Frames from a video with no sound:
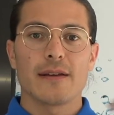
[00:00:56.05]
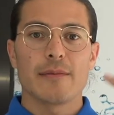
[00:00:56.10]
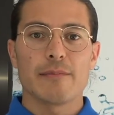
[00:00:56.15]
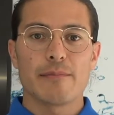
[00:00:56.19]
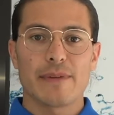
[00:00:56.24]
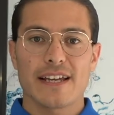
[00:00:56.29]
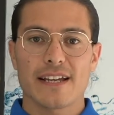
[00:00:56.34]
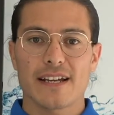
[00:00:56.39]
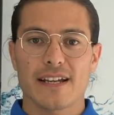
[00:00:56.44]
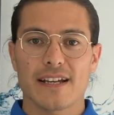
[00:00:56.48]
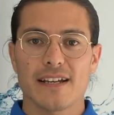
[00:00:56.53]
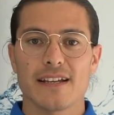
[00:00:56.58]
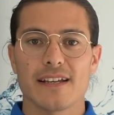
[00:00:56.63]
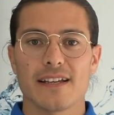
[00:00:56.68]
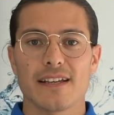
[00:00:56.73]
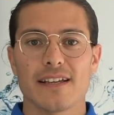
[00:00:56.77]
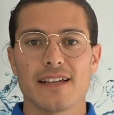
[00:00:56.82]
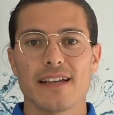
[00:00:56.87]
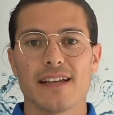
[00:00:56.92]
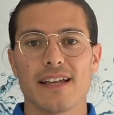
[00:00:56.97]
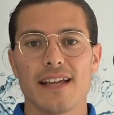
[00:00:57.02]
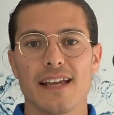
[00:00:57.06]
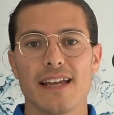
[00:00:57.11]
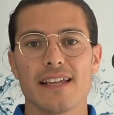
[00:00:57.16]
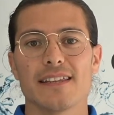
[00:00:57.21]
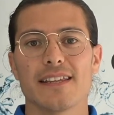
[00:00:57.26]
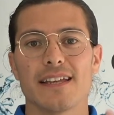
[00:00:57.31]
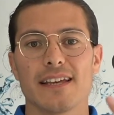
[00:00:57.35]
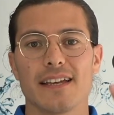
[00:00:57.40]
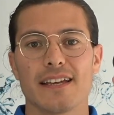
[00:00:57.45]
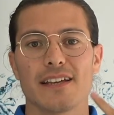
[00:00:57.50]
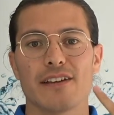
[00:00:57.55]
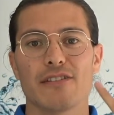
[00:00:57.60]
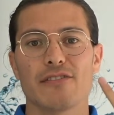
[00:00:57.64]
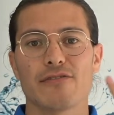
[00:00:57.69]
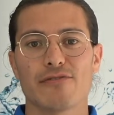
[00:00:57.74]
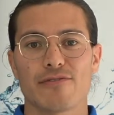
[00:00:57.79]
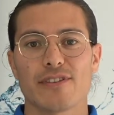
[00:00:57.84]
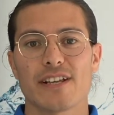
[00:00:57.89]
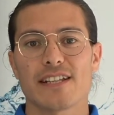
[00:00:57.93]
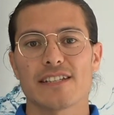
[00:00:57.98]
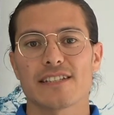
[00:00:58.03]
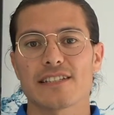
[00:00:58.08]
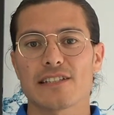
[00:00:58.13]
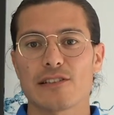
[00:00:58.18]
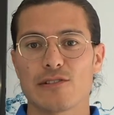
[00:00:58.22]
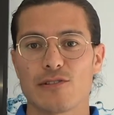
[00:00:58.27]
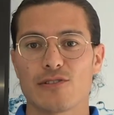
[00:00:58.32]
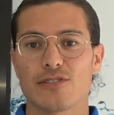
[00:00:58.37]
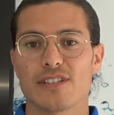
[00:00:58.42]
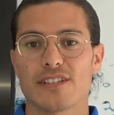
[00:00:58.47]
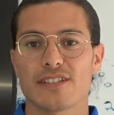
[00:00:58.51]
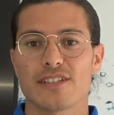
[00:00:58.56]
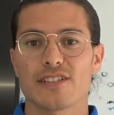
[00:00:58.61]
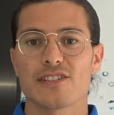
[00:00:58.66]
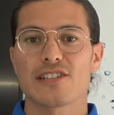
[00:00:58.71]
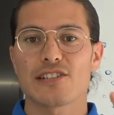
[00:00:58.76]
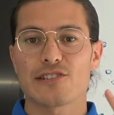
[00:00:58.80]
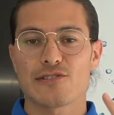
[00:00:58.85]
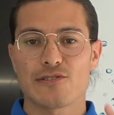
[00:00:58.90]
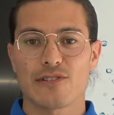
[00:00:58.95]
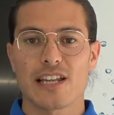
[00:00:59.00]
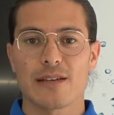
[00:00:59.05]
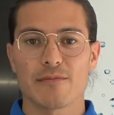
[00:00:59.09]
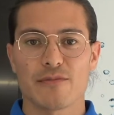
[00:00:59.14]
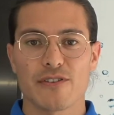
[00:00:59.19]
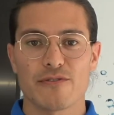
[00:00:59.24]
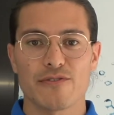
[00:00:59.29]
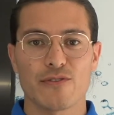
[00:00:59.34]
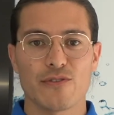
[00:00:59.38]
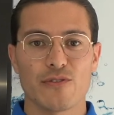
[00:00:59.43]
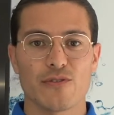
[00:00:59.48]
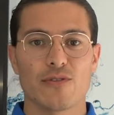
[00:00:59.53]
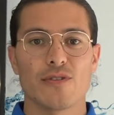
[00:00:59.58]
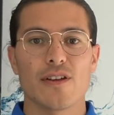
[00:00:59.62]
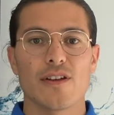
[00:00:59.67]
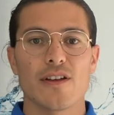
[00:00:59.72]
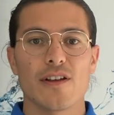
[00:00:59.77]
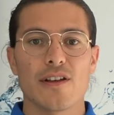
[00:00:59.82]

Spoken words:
Mecca, and France, Lourdes, just to name a few.